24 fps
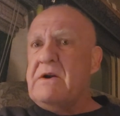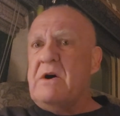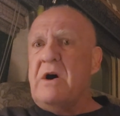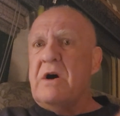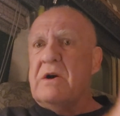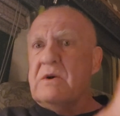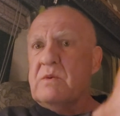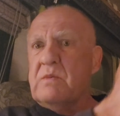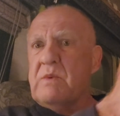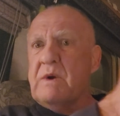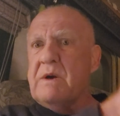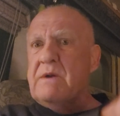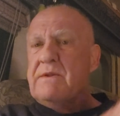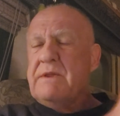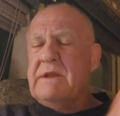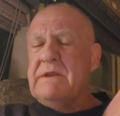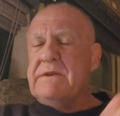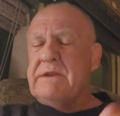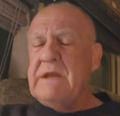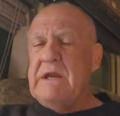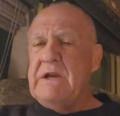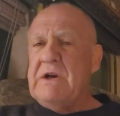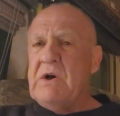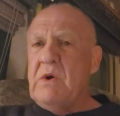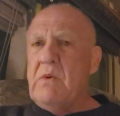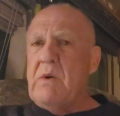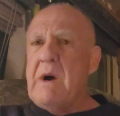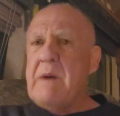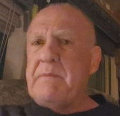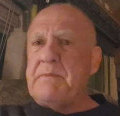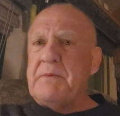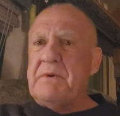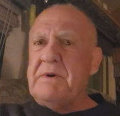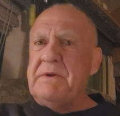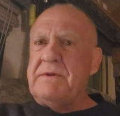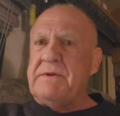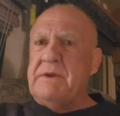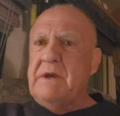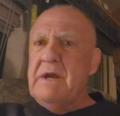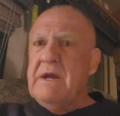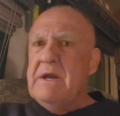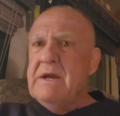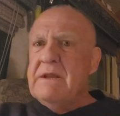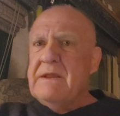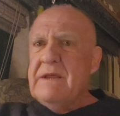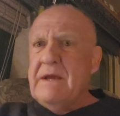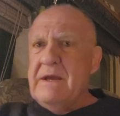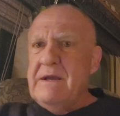hardware that they go up
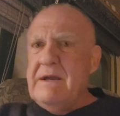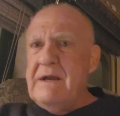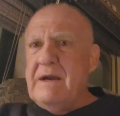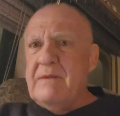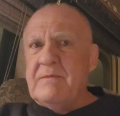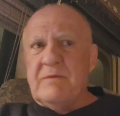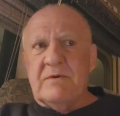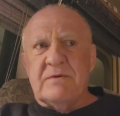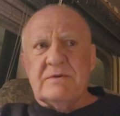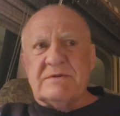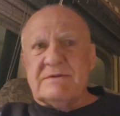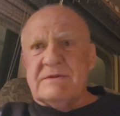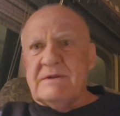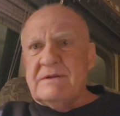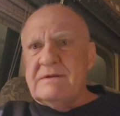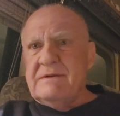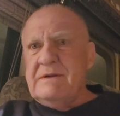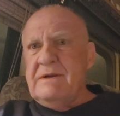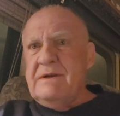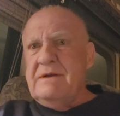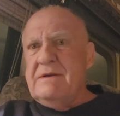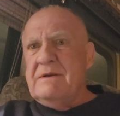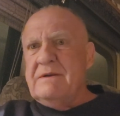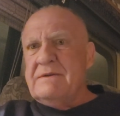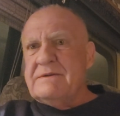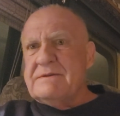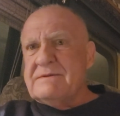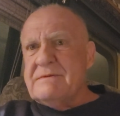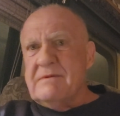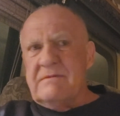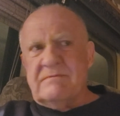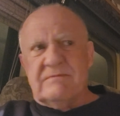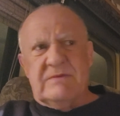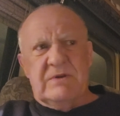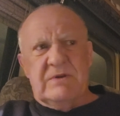with, the hammers, the nails,